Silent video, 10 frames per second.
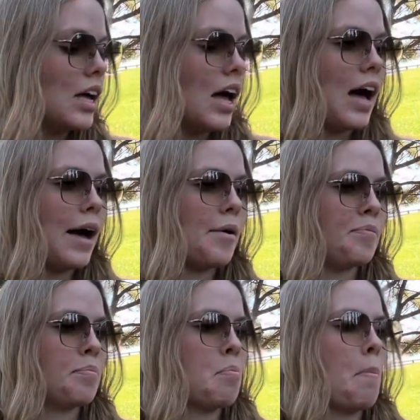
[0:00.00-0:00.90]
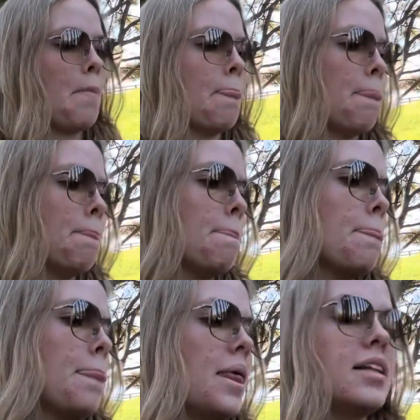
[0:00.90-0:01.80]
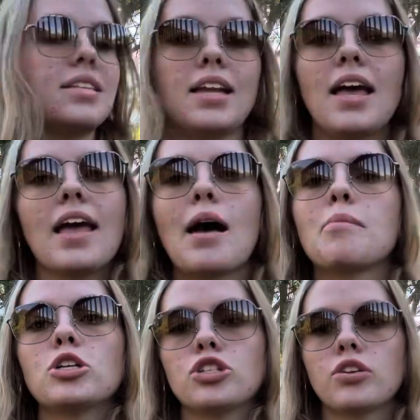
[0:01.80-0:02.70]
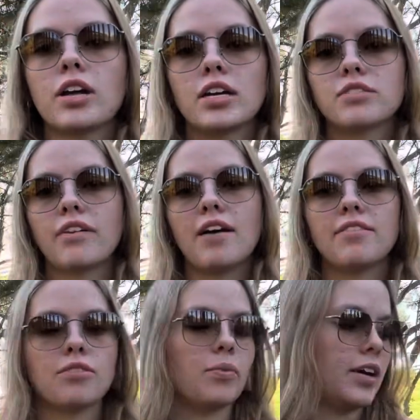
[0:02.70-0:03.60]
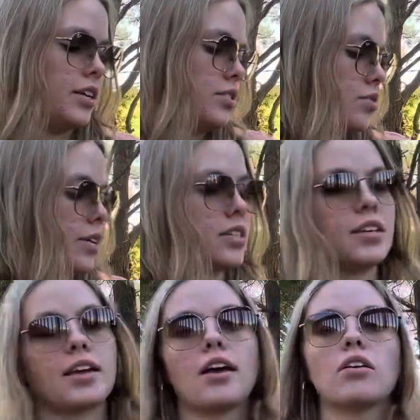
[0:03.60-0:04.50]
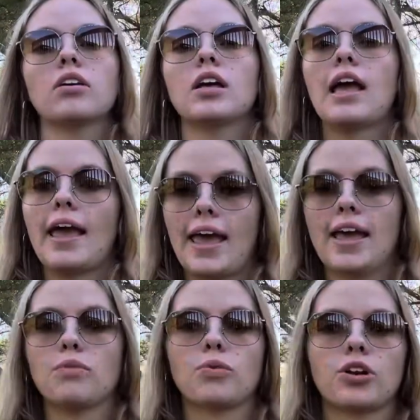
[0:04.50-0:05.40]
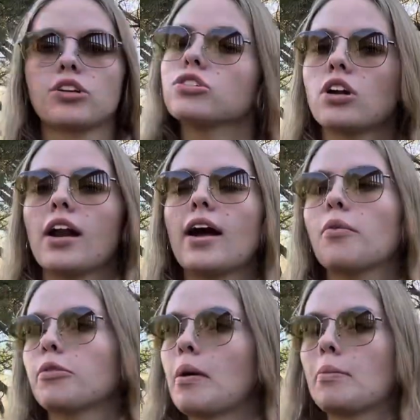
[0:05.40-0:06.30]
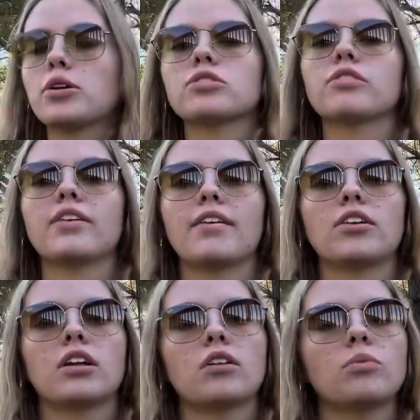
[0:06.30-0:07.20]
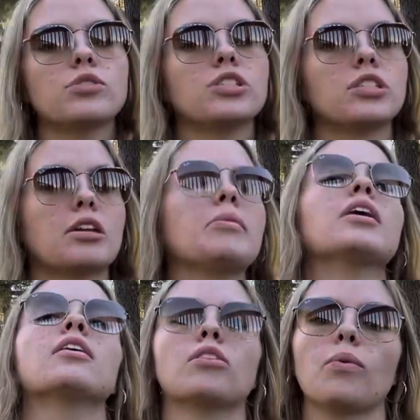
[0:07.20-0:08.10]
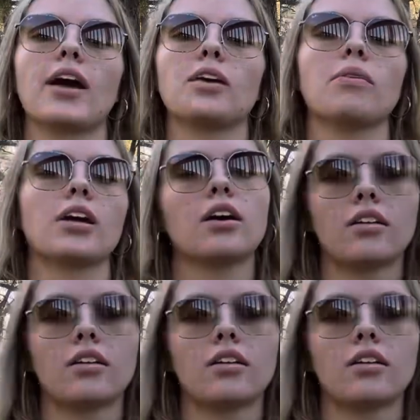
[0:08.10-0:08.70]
And today I'm going to show you guys 5 different ways to rig a Senko, and we're going to start out with my personal favorite, which is going to be the Wacky Rig.